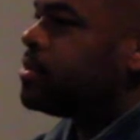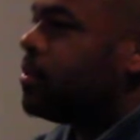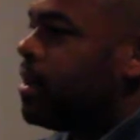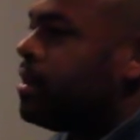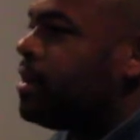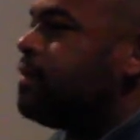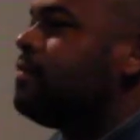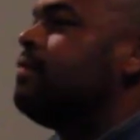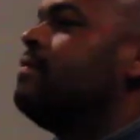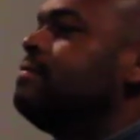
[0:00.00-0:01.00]
were well enough
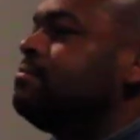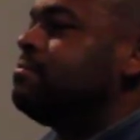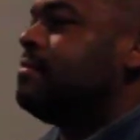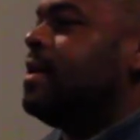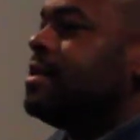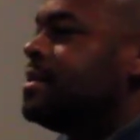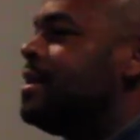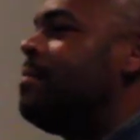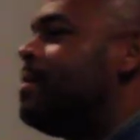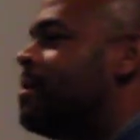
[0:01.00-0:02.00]
that she
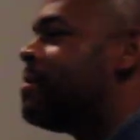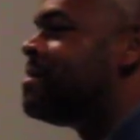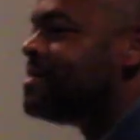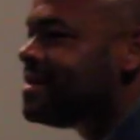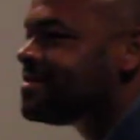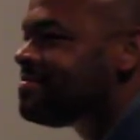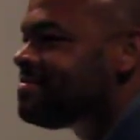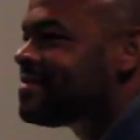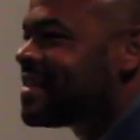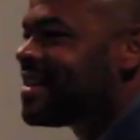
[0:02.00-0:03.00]
let me go do it.
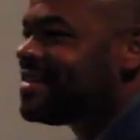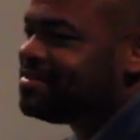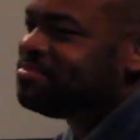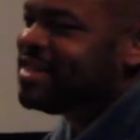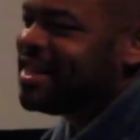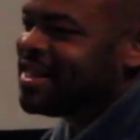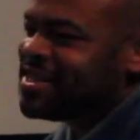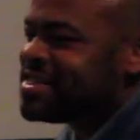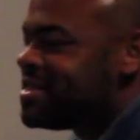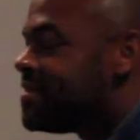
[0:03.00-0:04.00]
I'm telling you
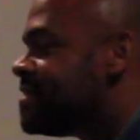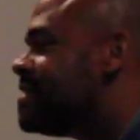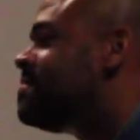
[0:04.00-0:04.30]
secrets.